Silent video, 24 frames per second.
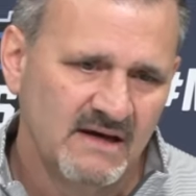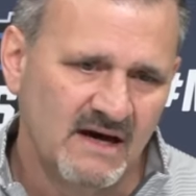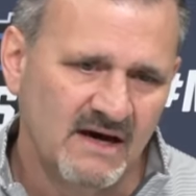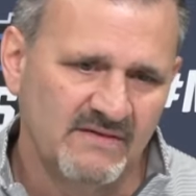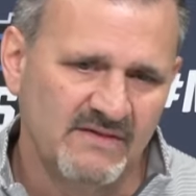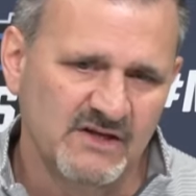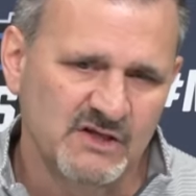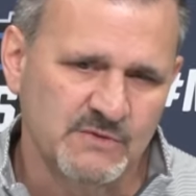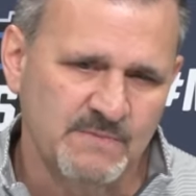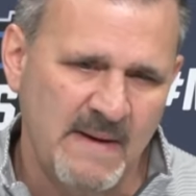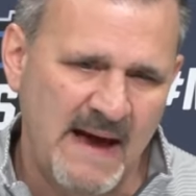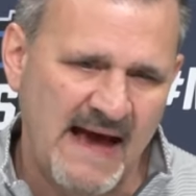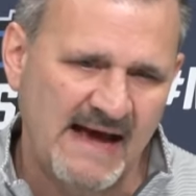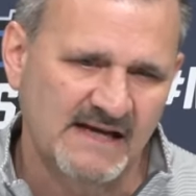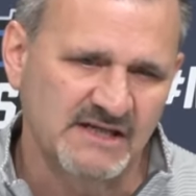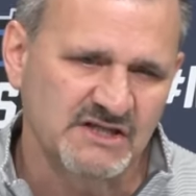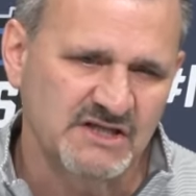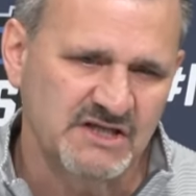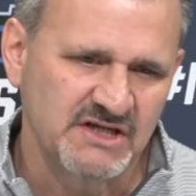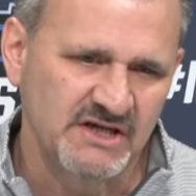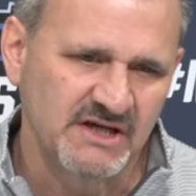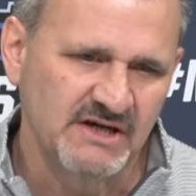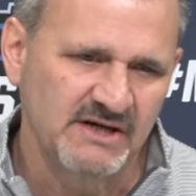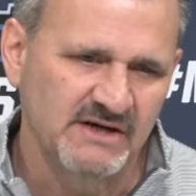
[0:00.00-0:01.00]
this
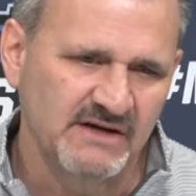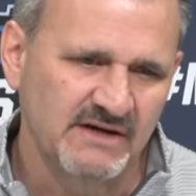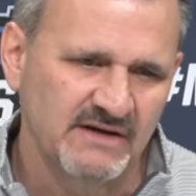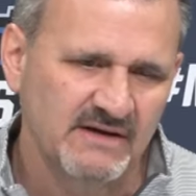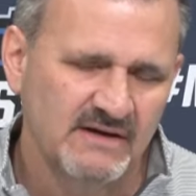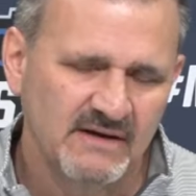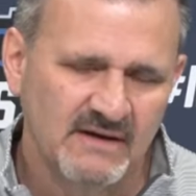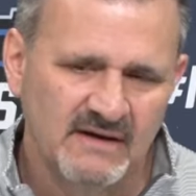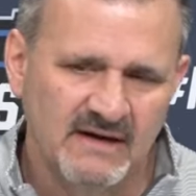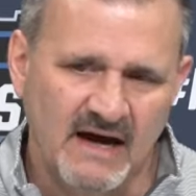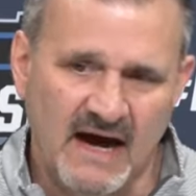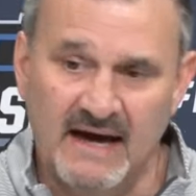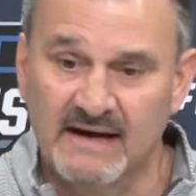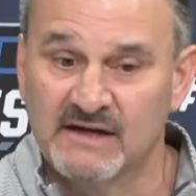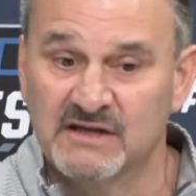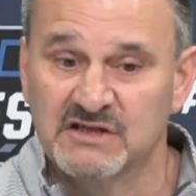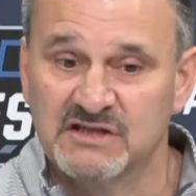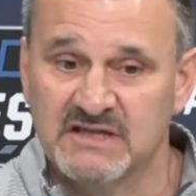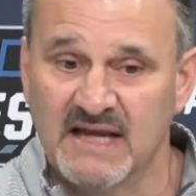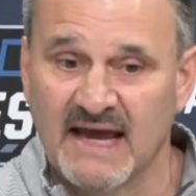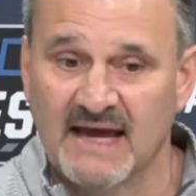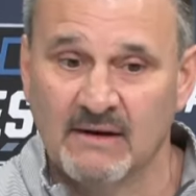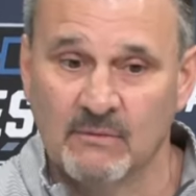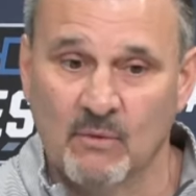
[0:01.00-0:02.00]
past year, I
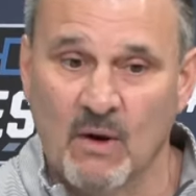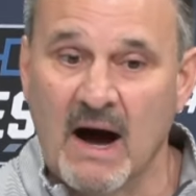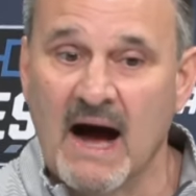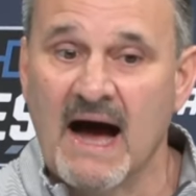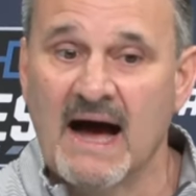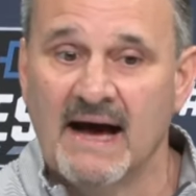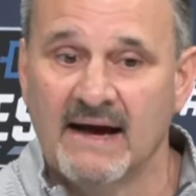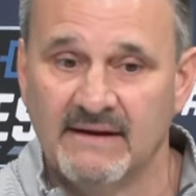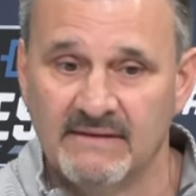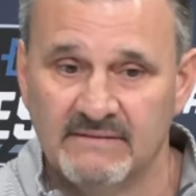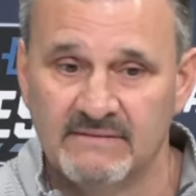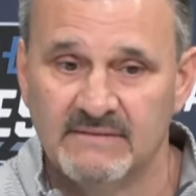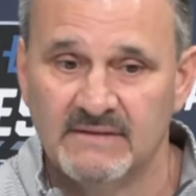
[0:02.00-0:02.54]
understand why.